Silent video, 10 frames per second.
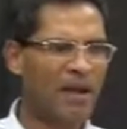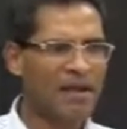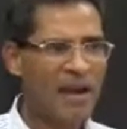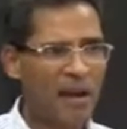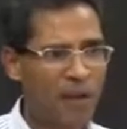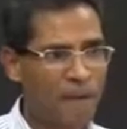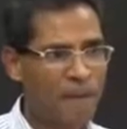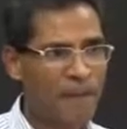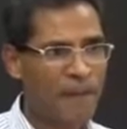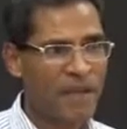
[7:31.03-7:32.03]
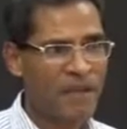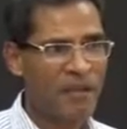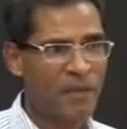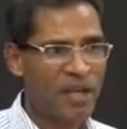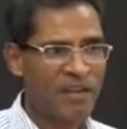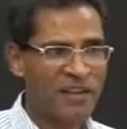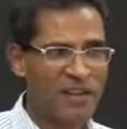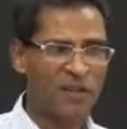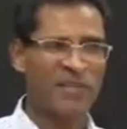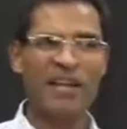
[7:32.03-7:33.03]
Now, we can
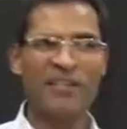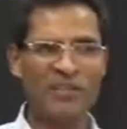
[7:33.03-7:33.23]
reduce that